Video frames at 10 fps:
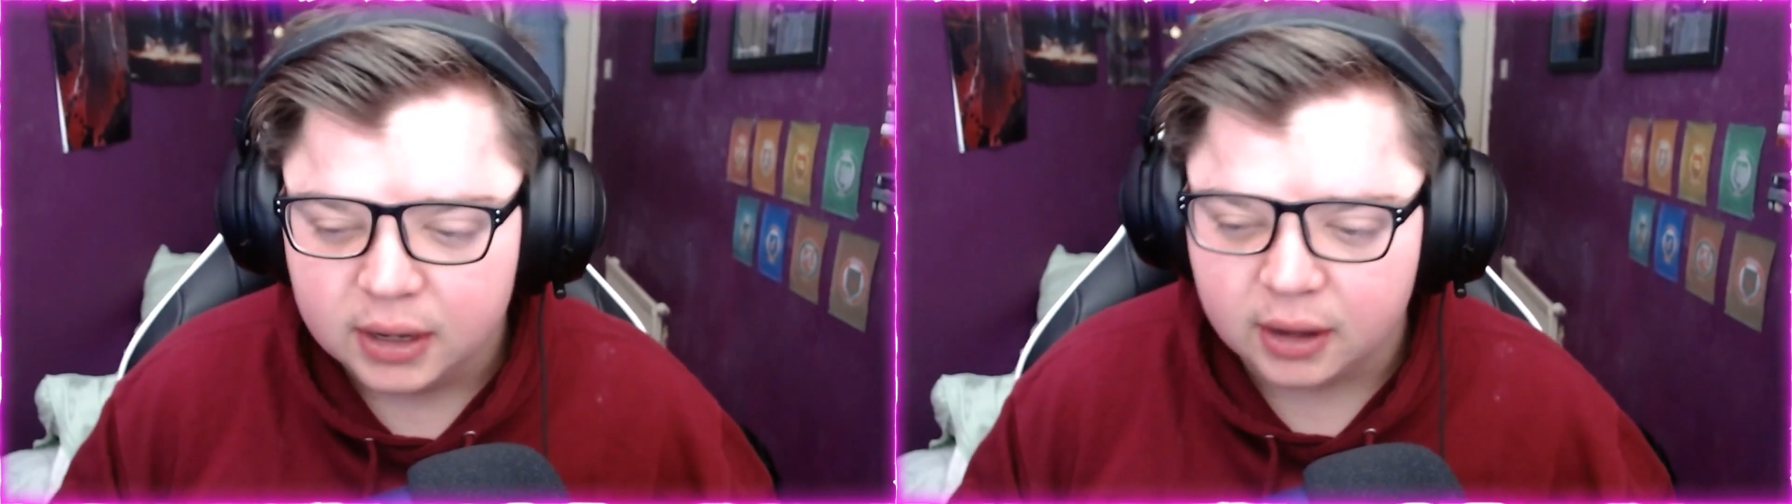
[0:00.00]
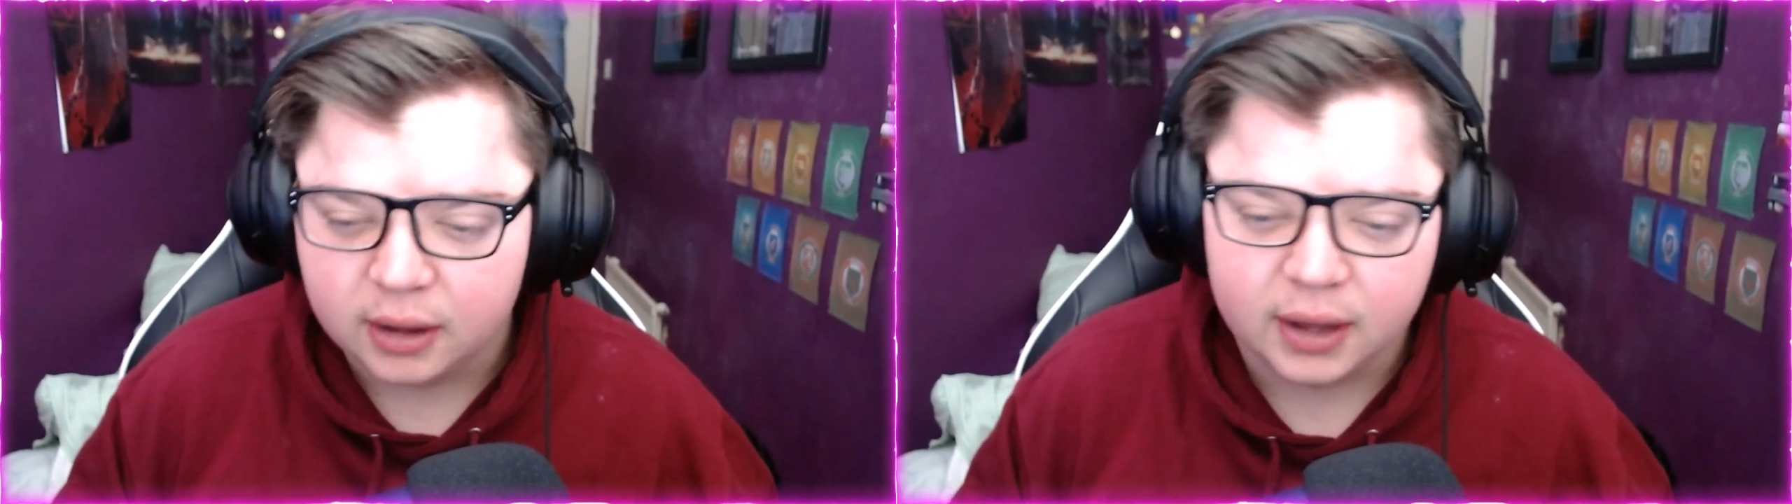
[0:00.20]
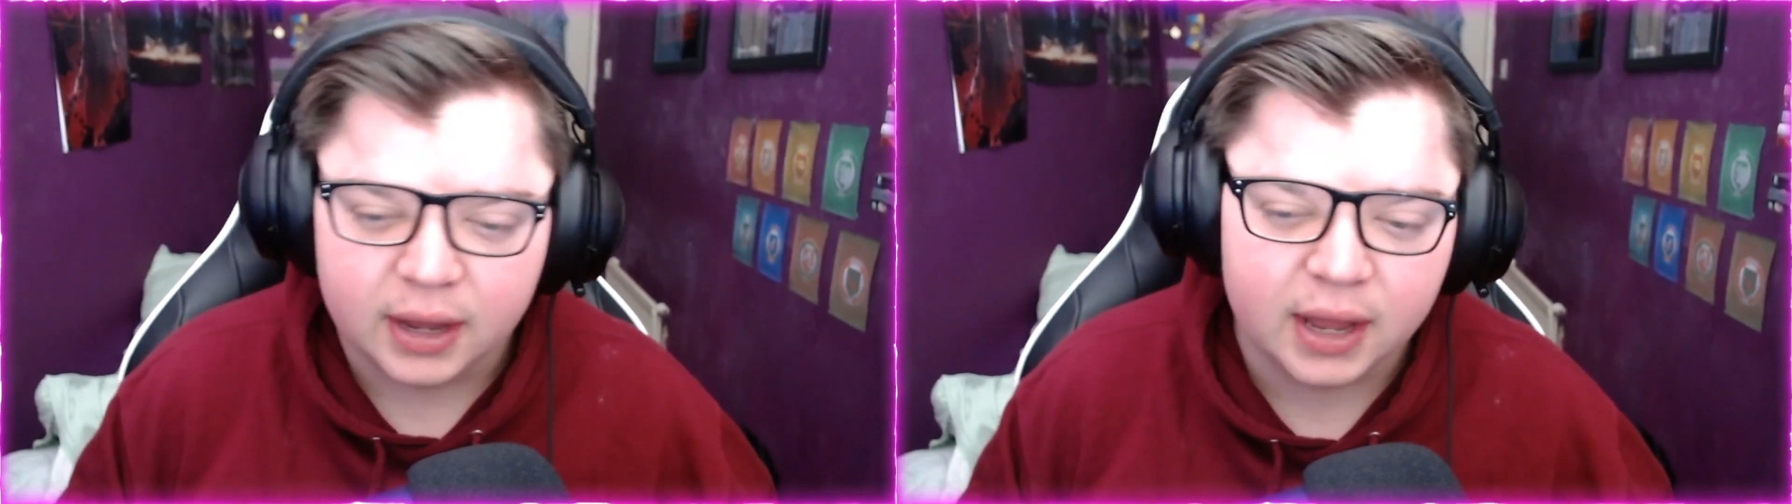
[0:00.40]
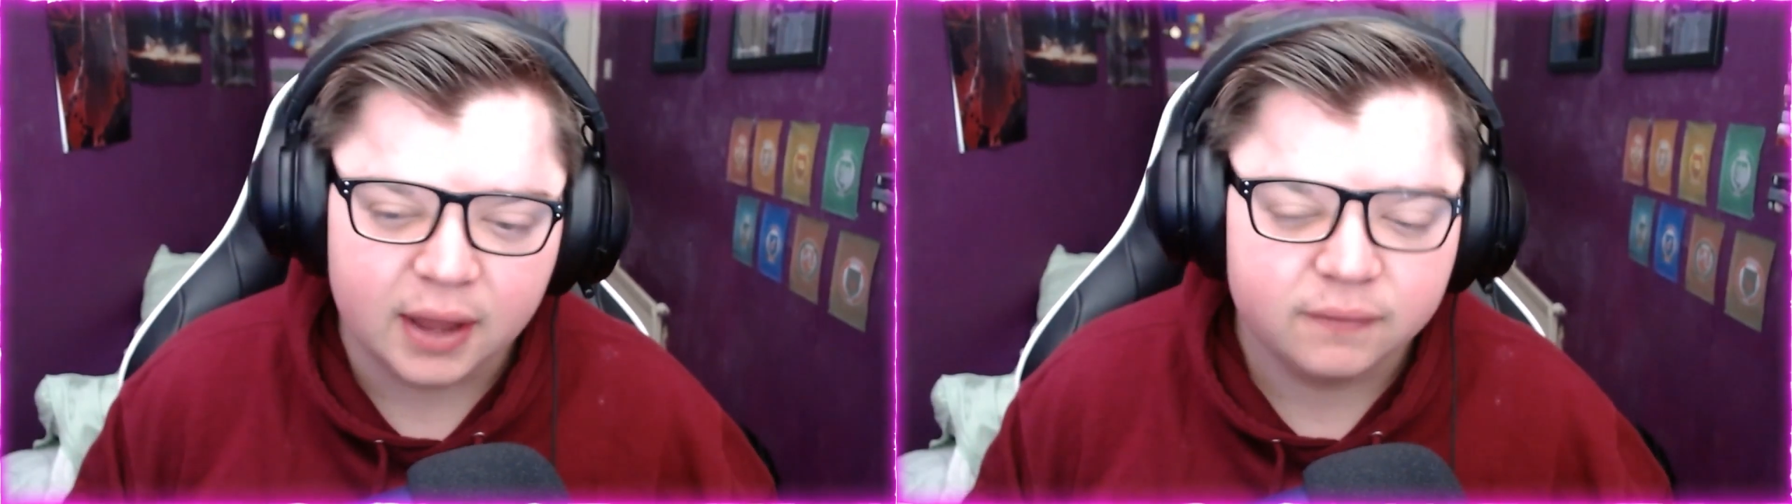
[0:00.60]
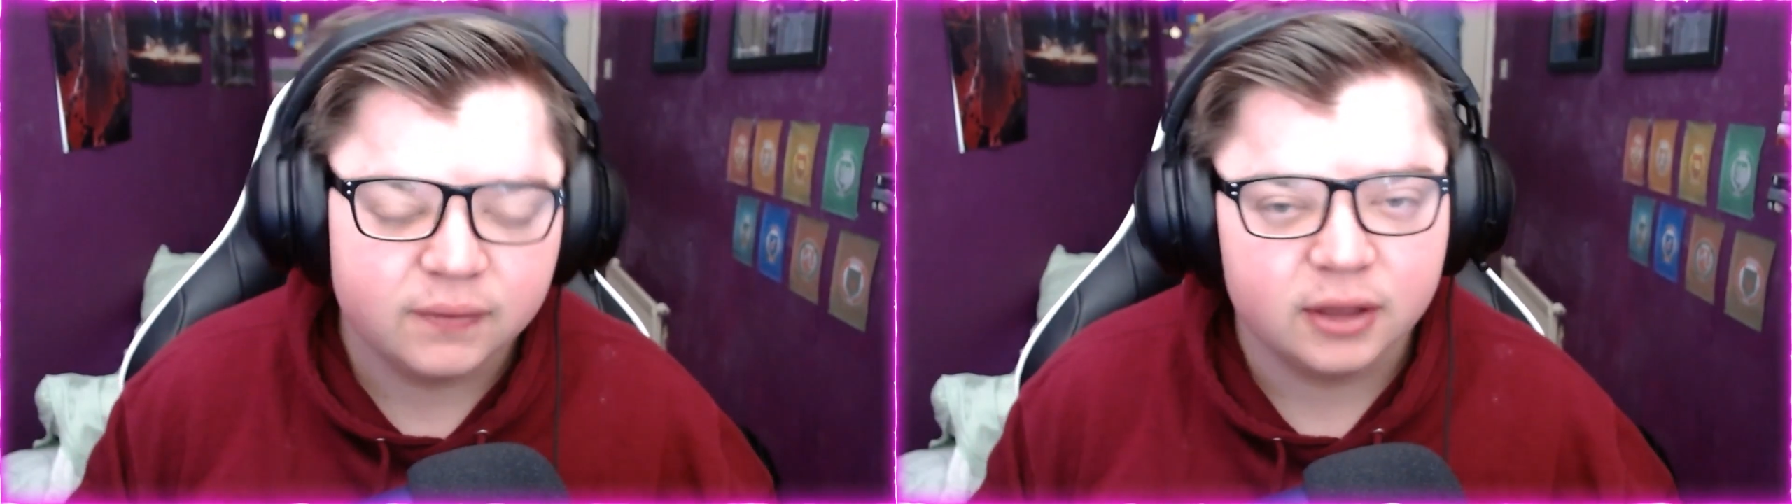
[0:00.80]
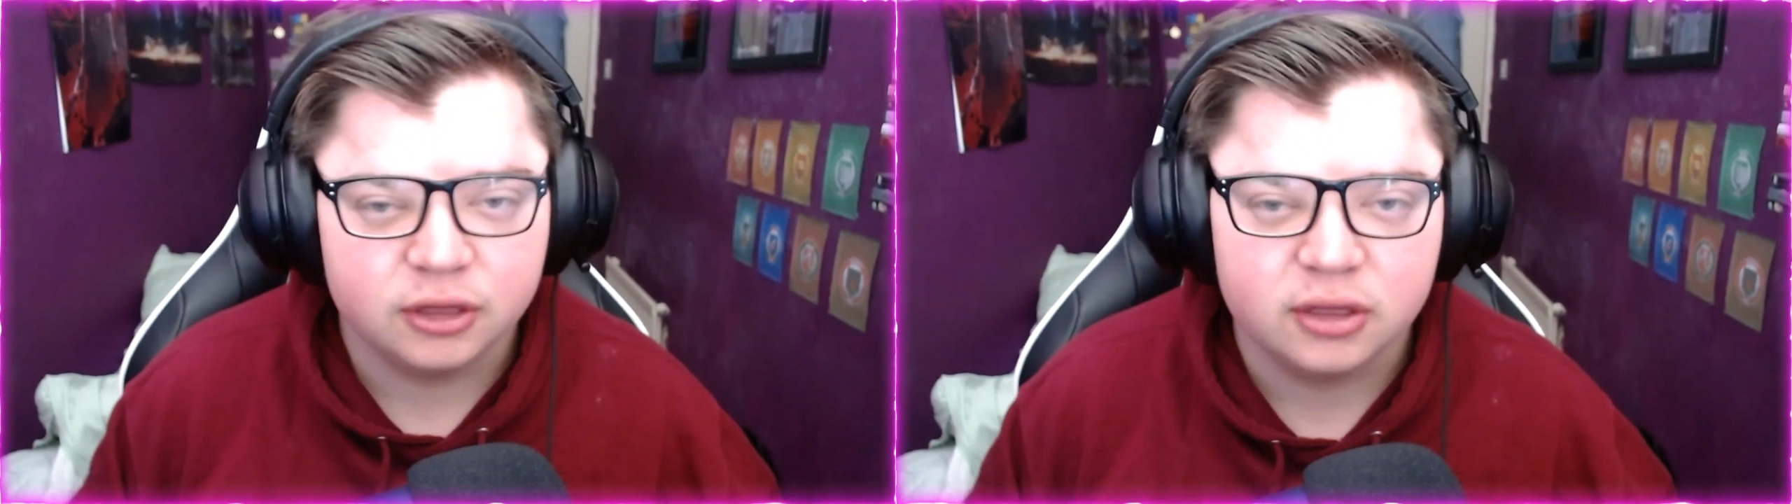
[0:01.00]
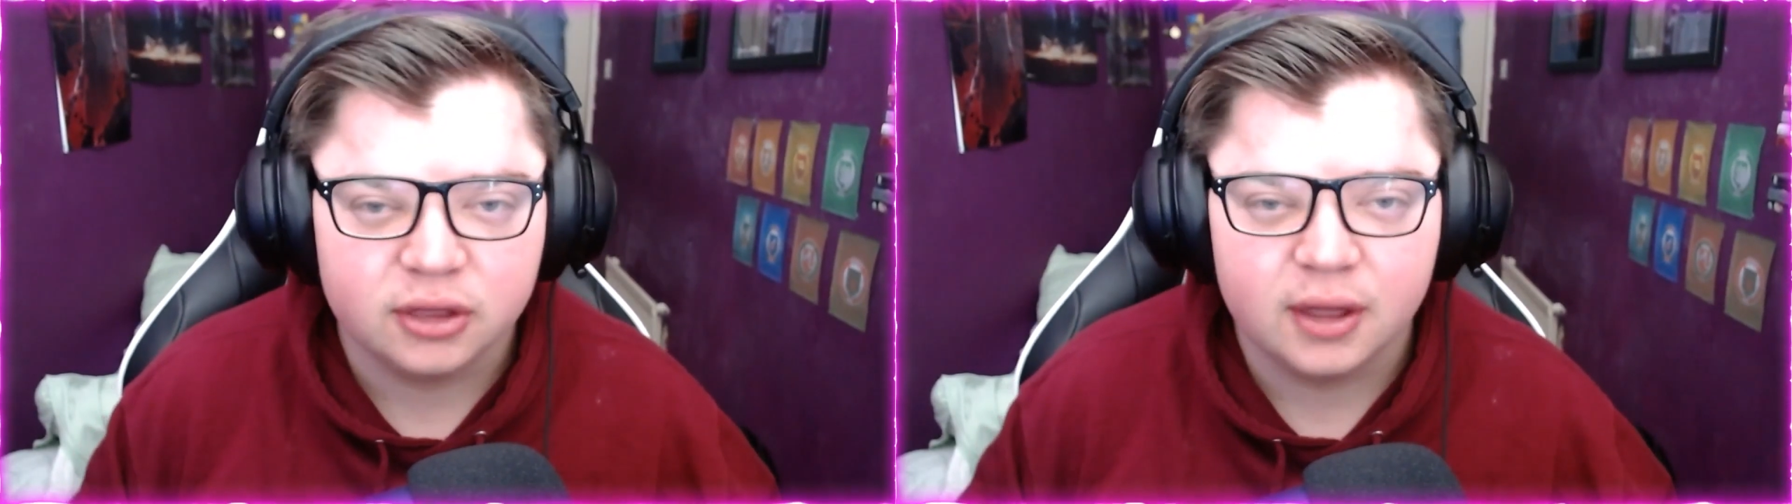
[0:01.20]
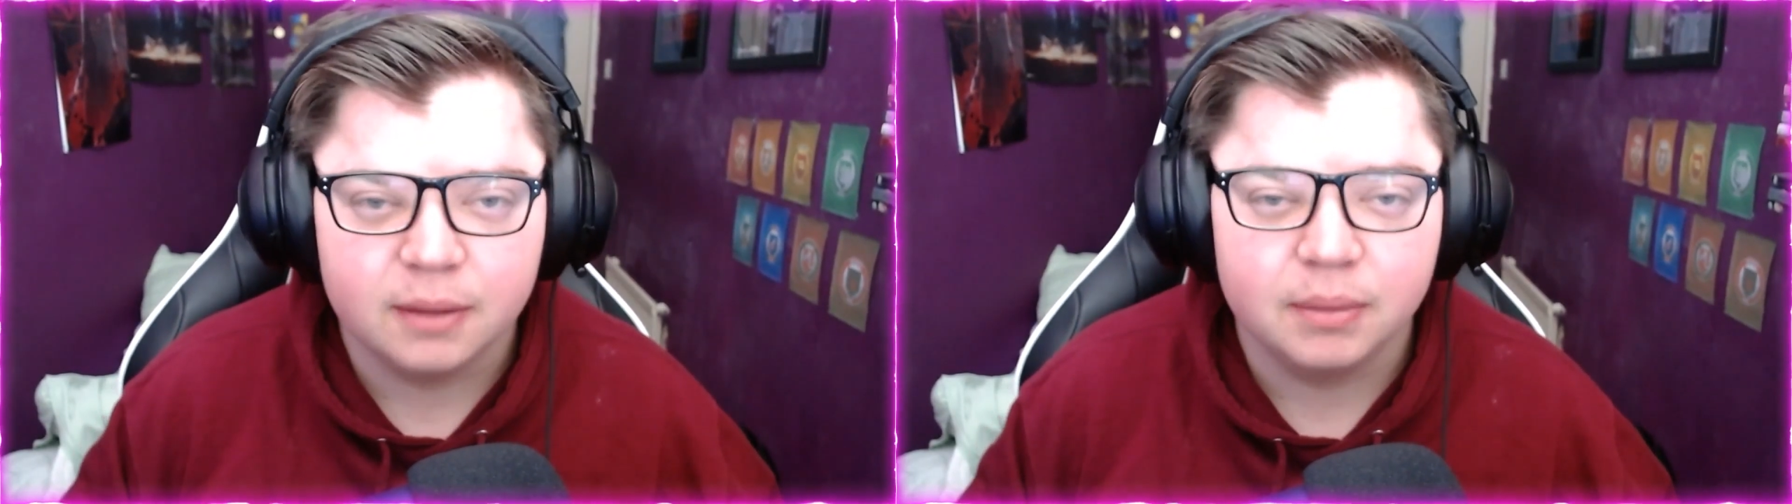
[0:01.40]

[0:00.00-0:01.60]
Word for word: have at the time.